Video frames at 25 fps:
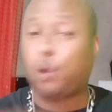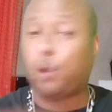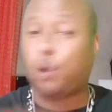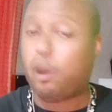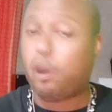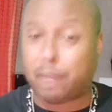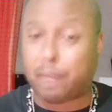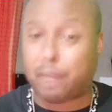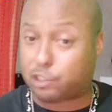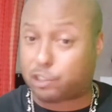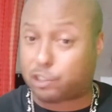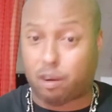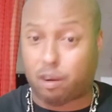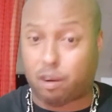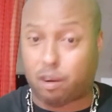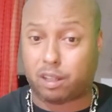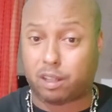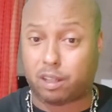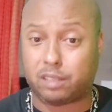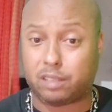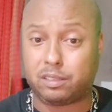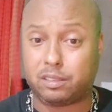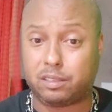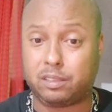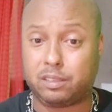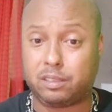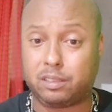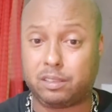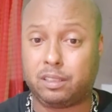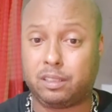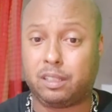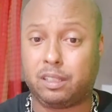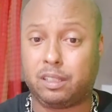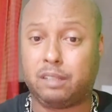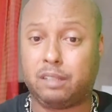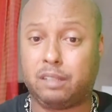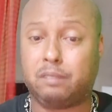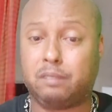up my trunk,
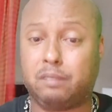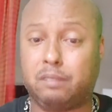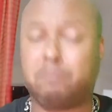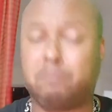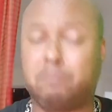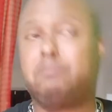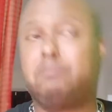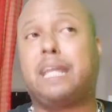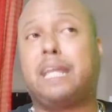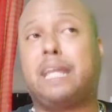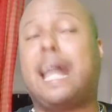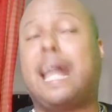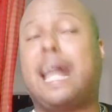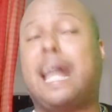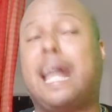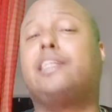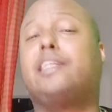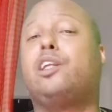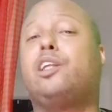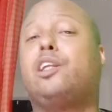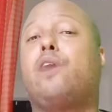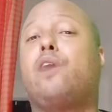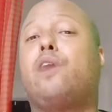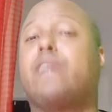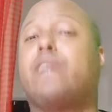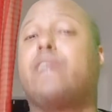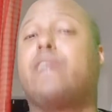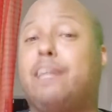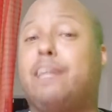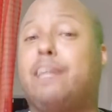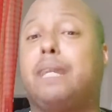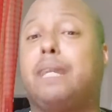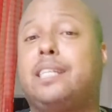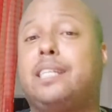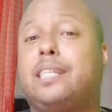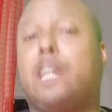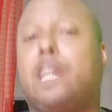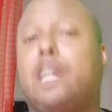then had the nerve to give
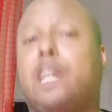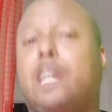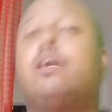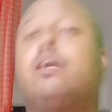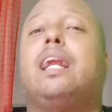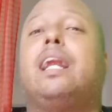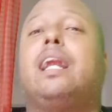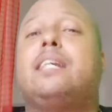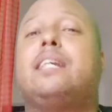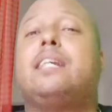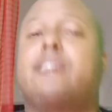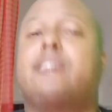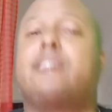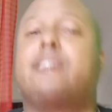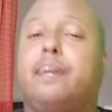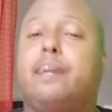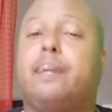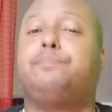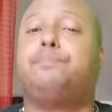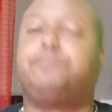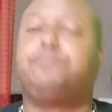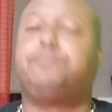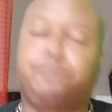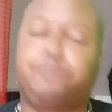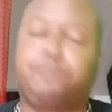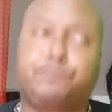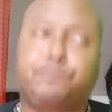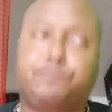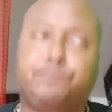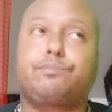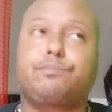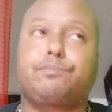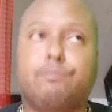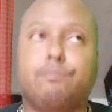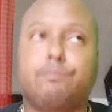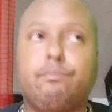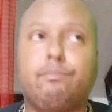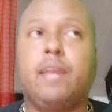me a ticket. You could at least said,
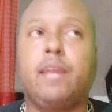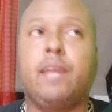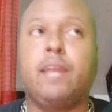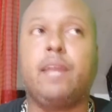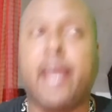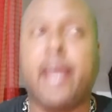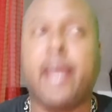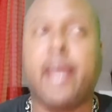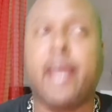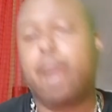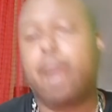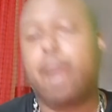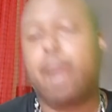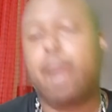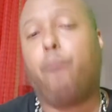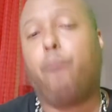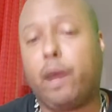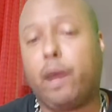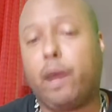hey, boy,